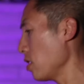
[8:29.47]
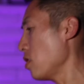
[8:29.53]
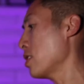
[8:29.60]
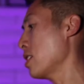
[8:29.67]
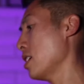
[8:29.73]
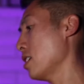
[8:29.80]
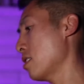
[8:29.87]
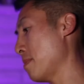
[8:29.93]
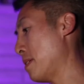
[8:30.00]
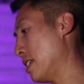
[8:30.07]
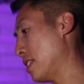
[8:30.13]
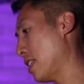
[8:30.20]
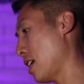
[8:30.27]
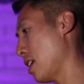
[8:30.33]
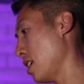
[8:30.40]
interesting to me
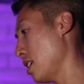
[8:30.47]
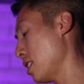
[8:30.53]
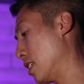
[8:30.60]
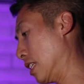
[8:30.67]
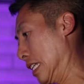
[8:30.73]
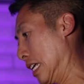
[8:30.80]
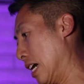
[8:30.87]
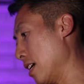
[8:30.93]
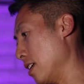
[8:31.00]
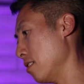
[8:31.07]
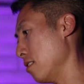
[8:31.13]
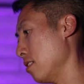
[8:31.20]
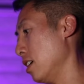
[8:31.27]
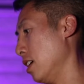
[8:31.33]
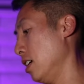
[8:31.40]
is that it's
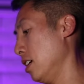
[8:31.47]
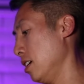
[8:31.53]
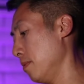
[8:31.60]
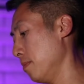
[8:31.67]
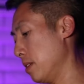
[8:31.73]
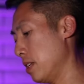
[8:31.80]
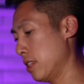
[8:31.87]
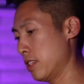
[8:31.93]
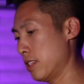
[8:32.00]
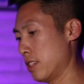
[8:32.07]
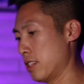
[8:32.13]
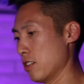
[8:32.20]
not,